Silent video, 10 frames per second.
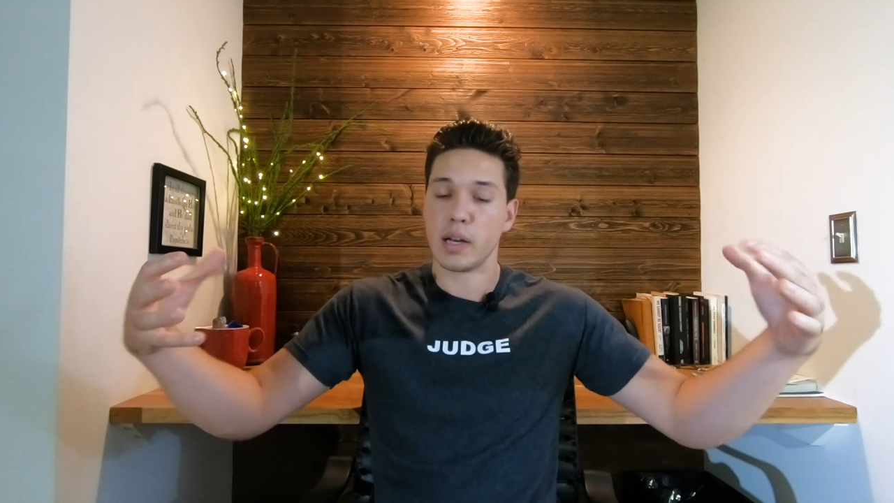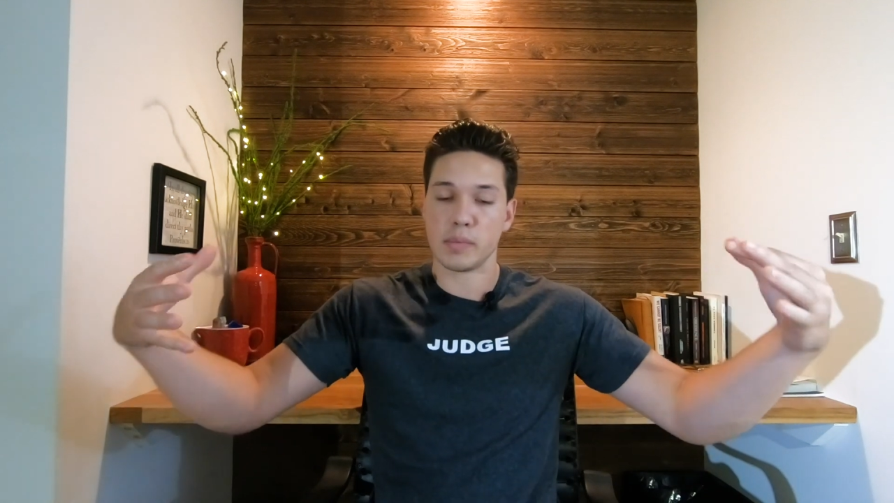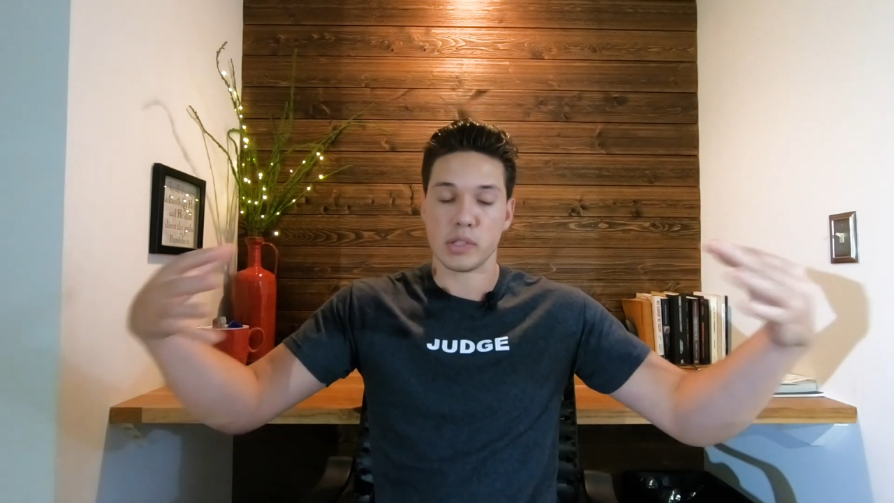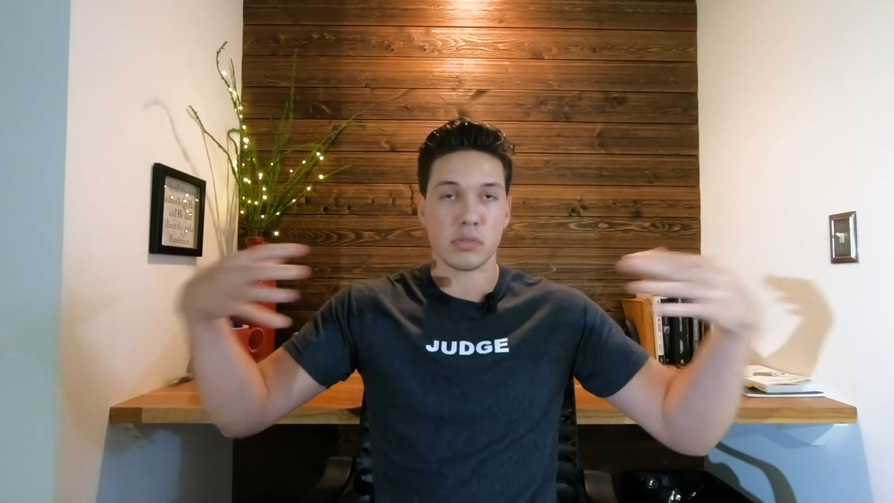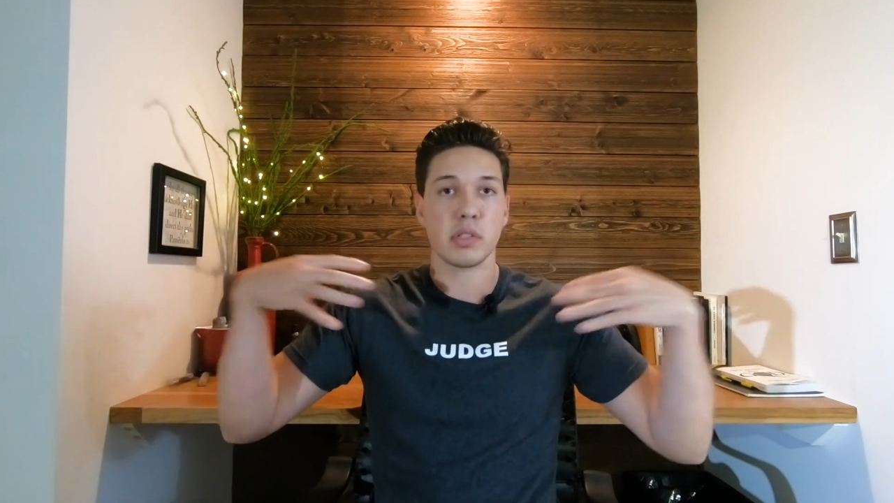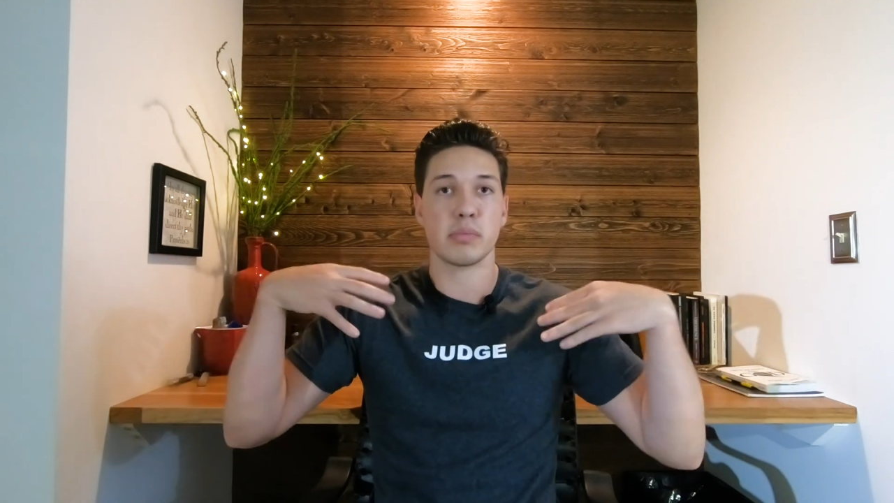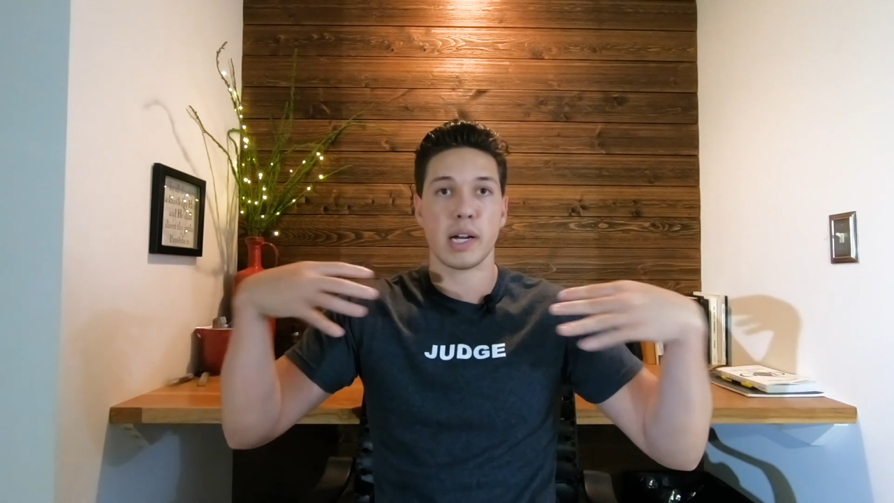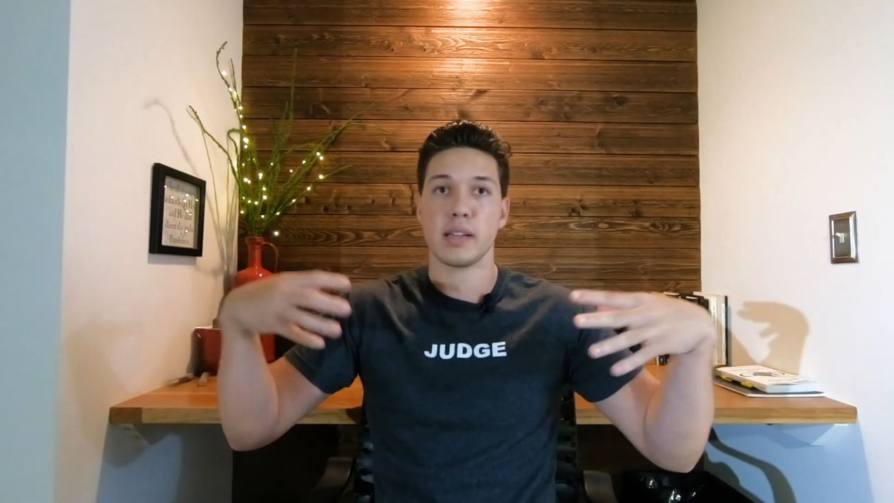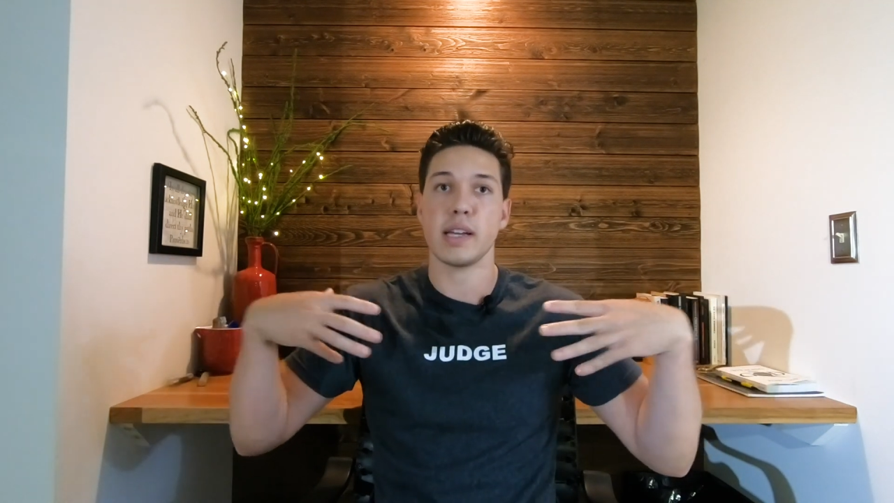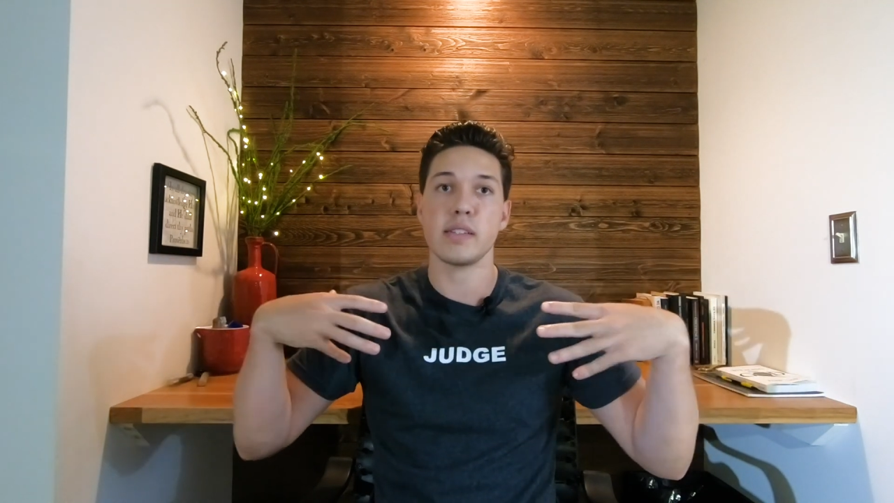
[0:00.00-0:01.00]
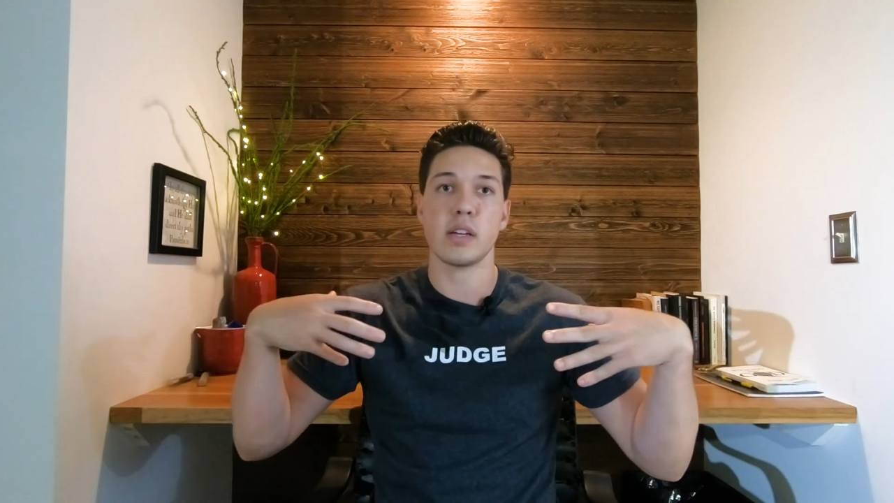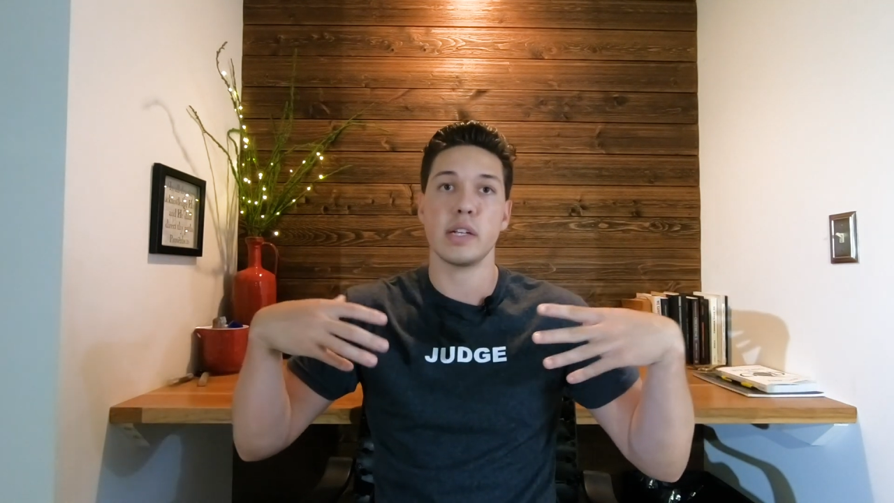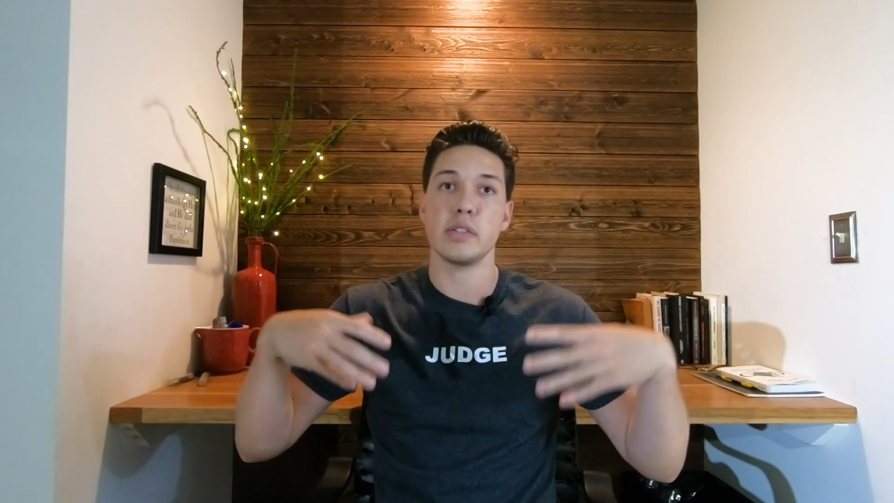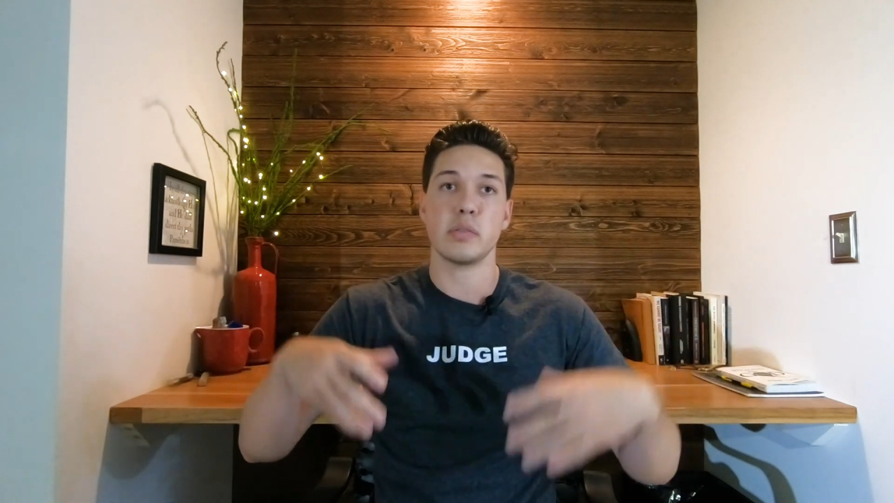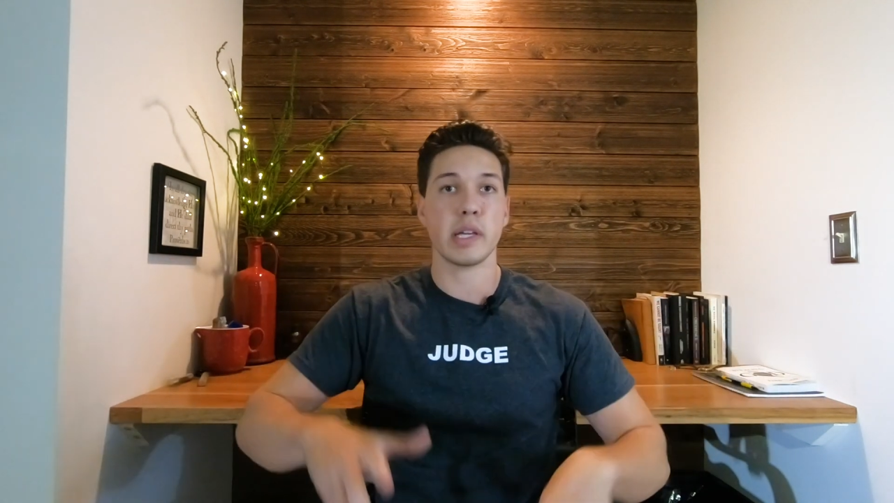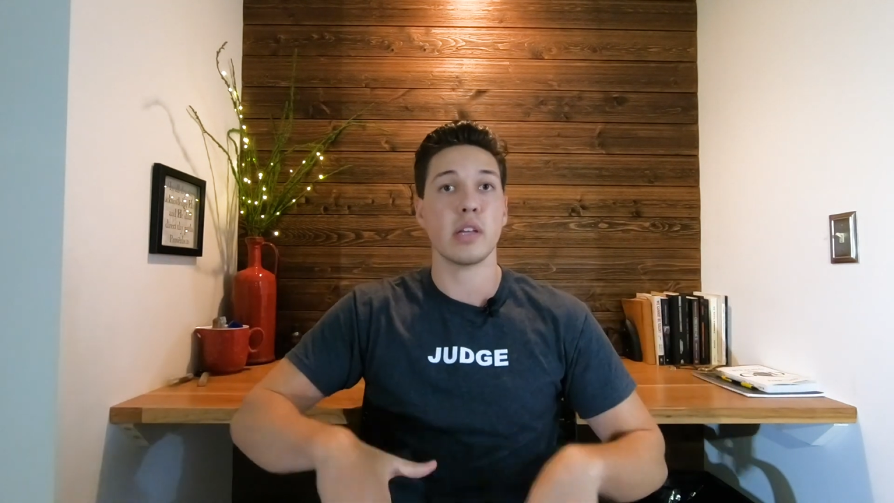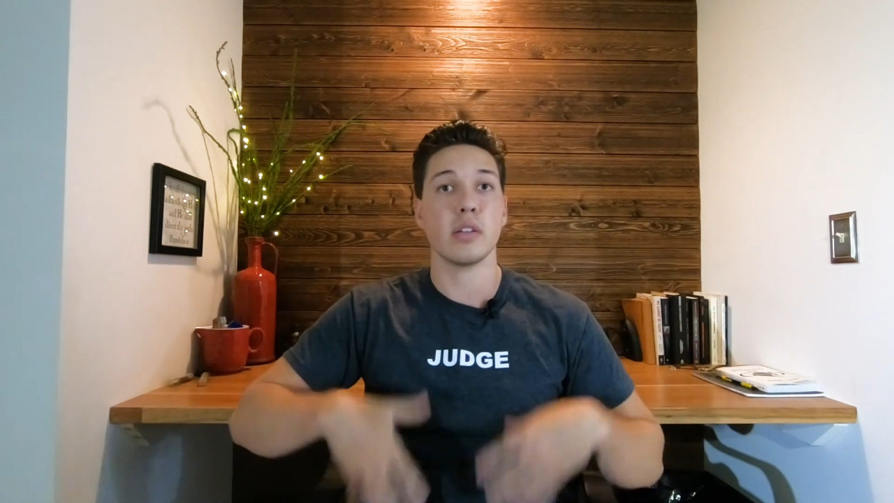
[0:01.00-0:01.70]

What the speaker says: these really bright lights on you to make